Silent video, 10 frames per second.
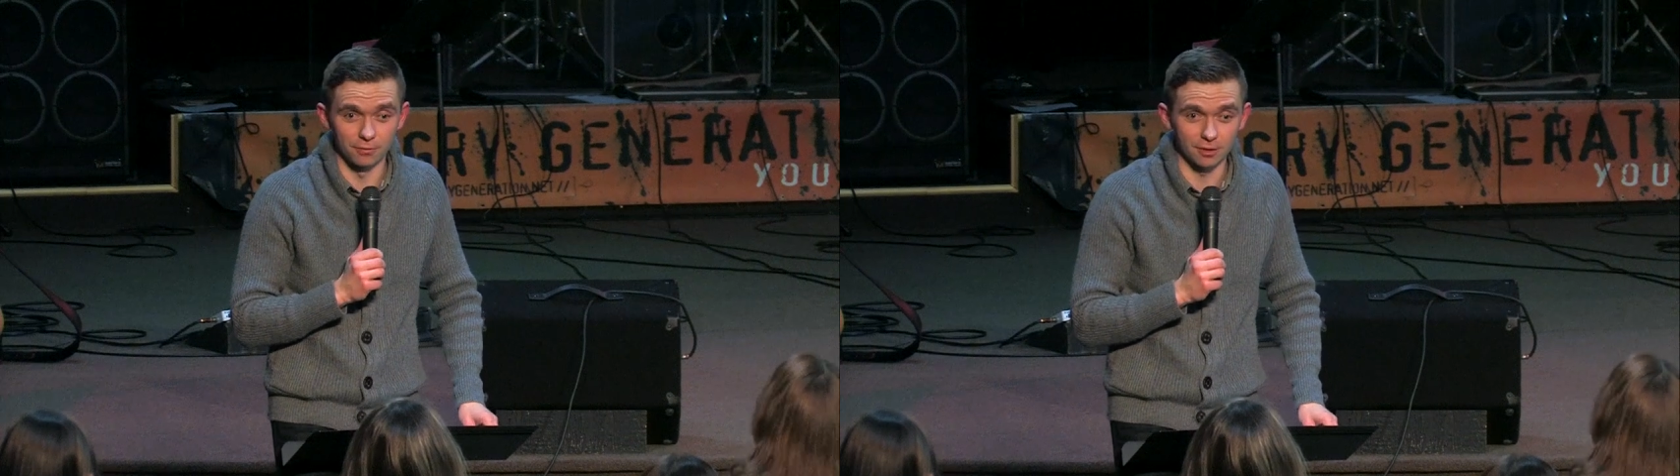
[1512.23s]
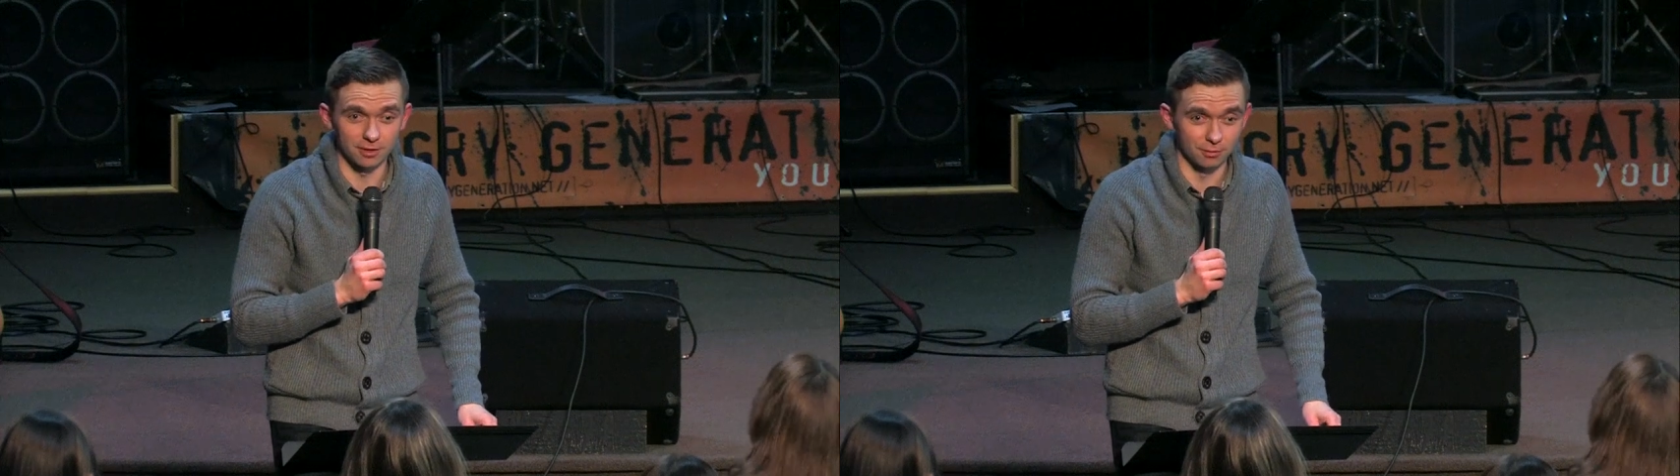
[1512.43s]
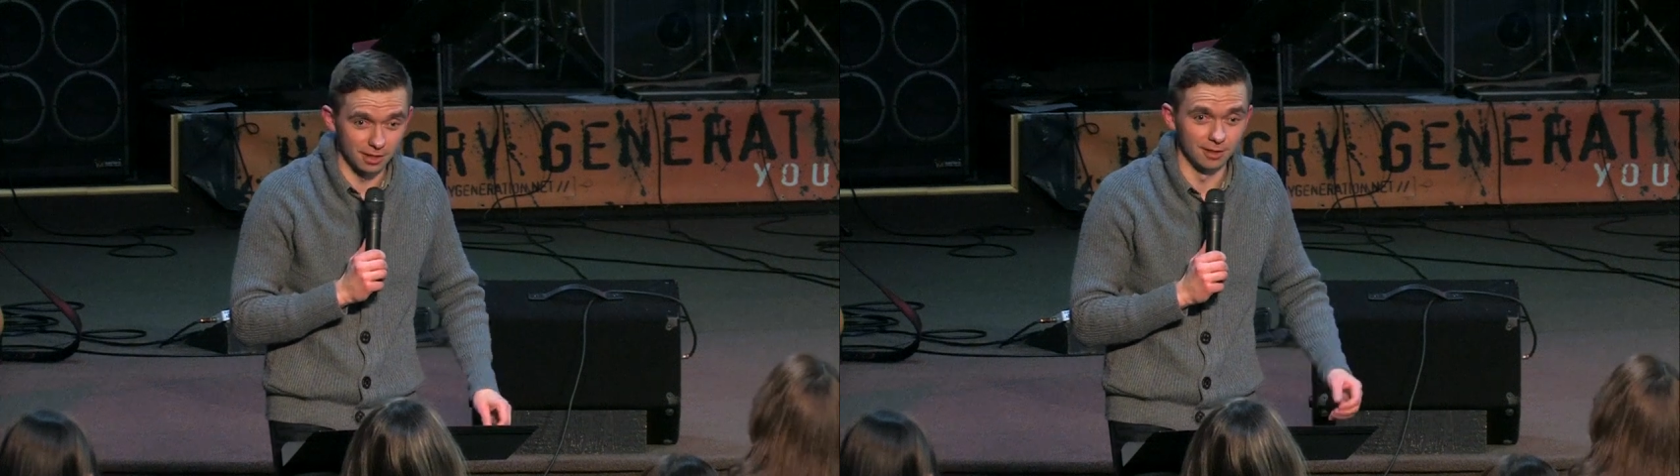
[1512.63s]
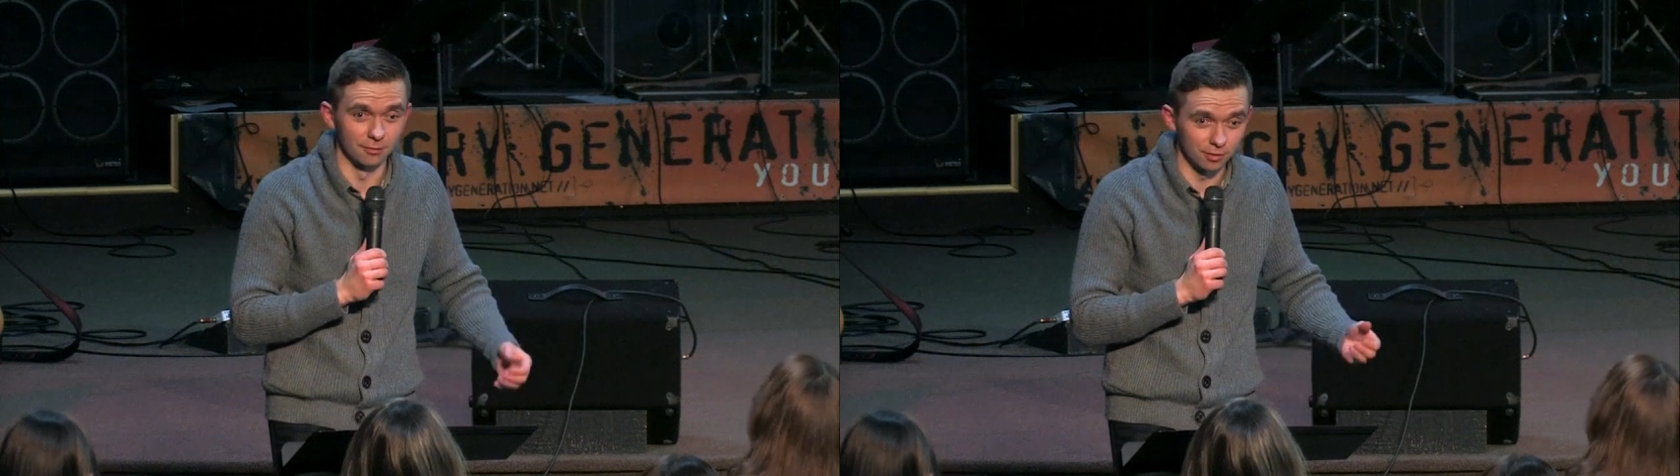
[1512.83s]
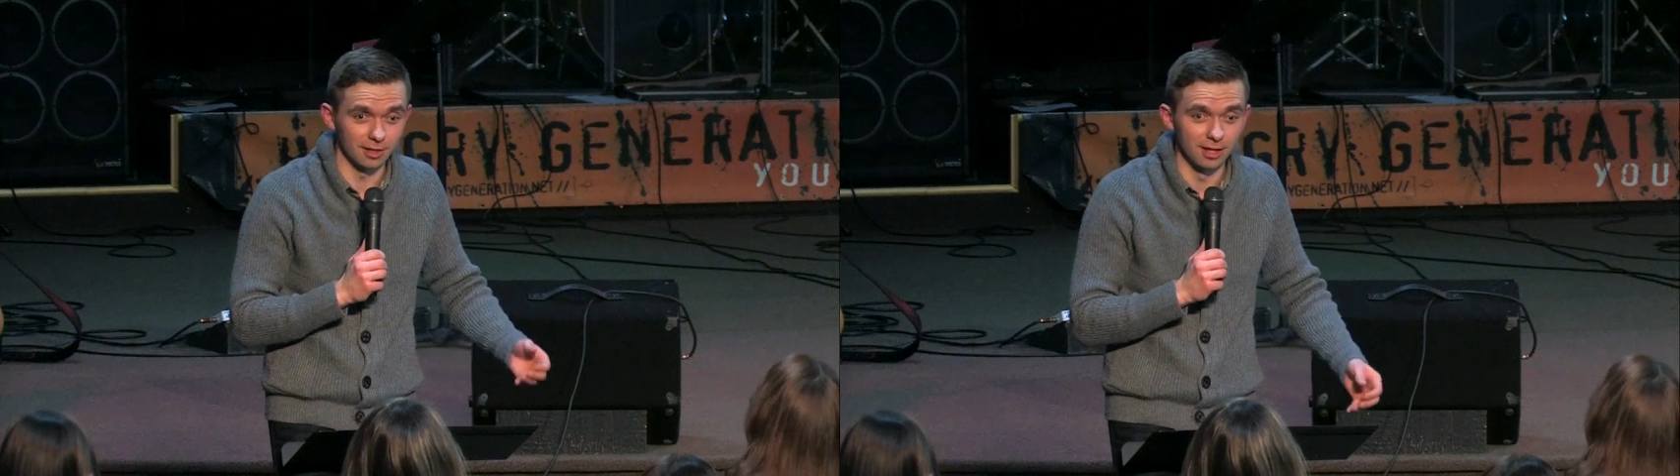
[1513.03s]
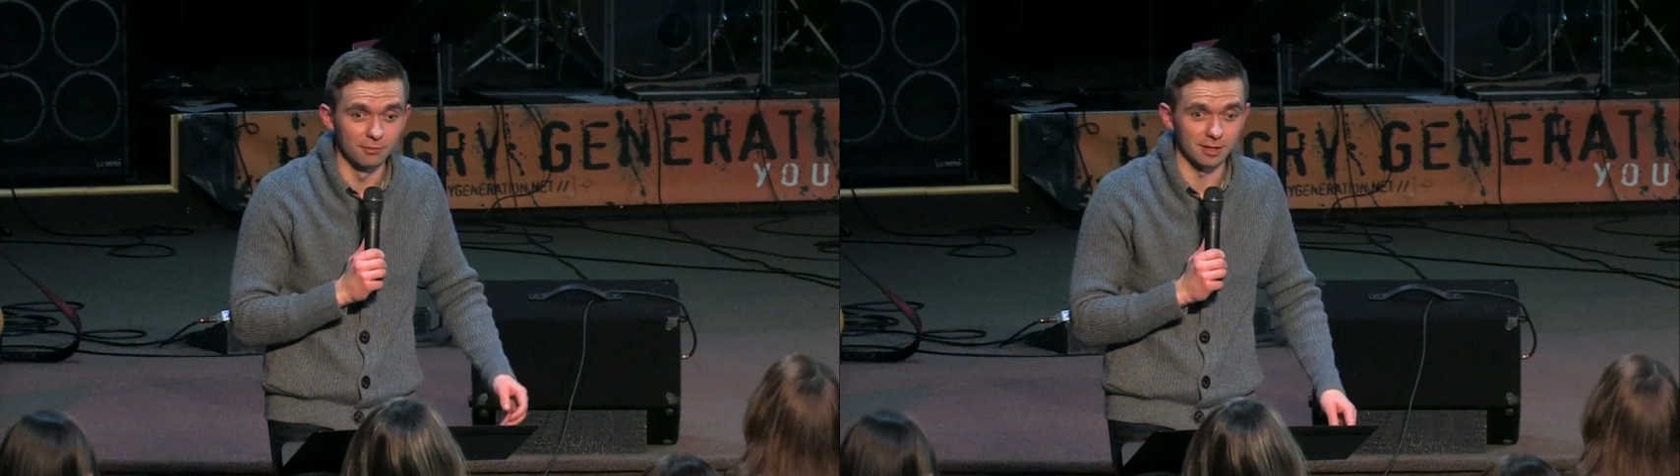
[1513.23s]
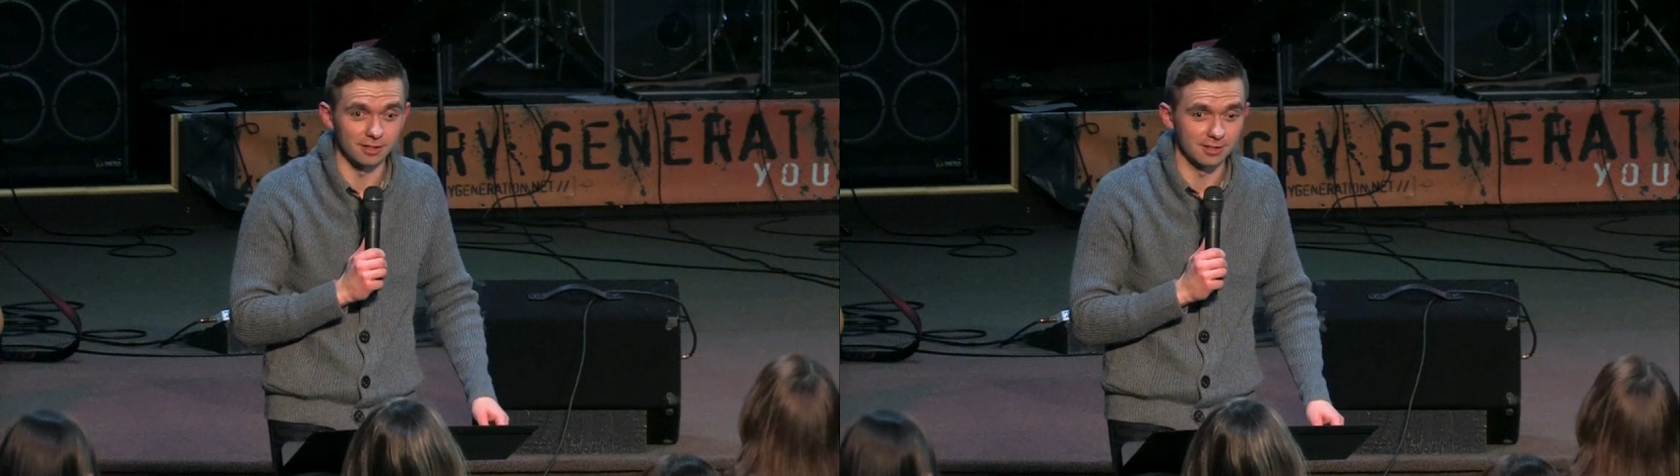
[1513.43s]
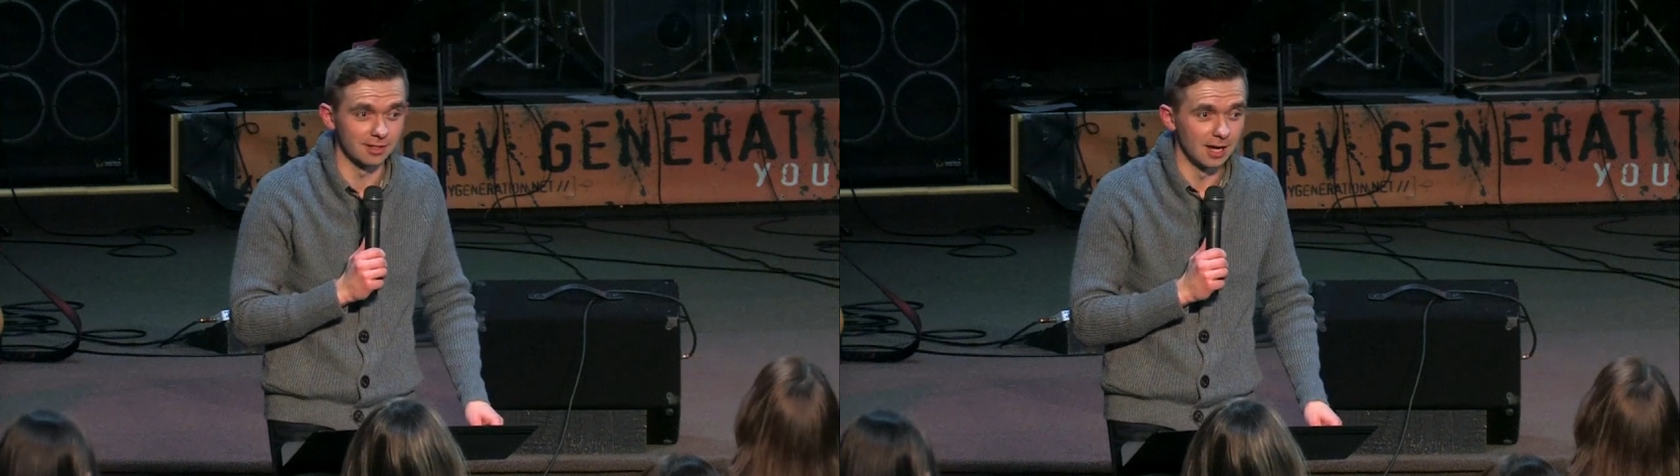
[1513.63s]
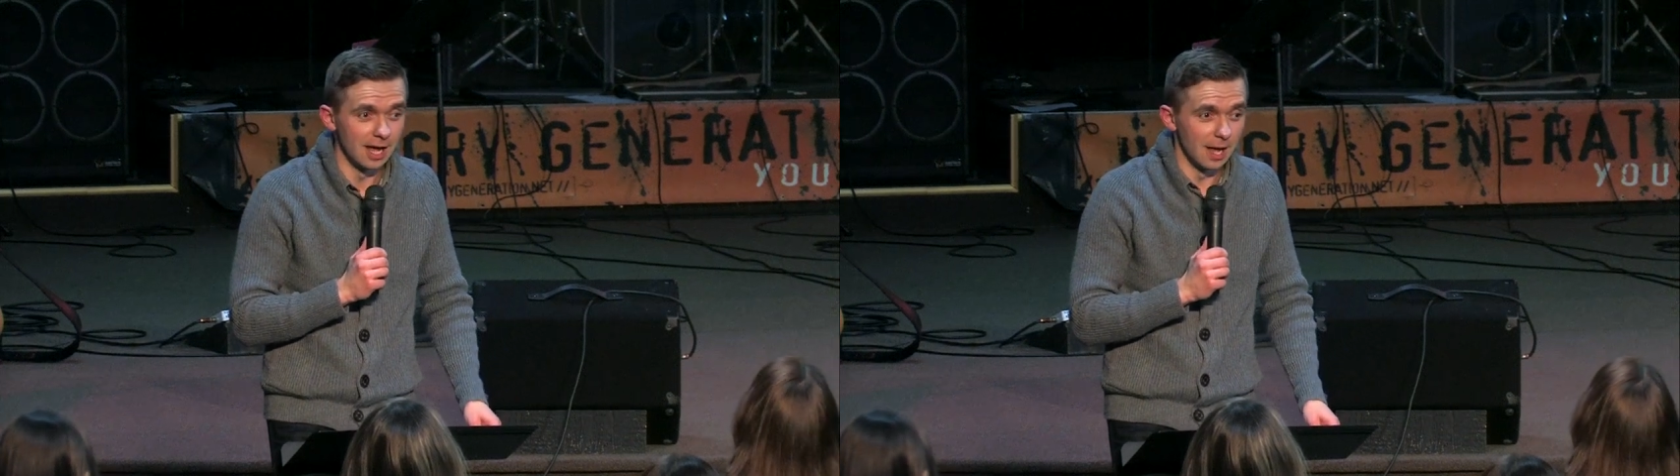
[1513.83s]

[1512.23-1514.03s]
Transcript: for the really for deliverance.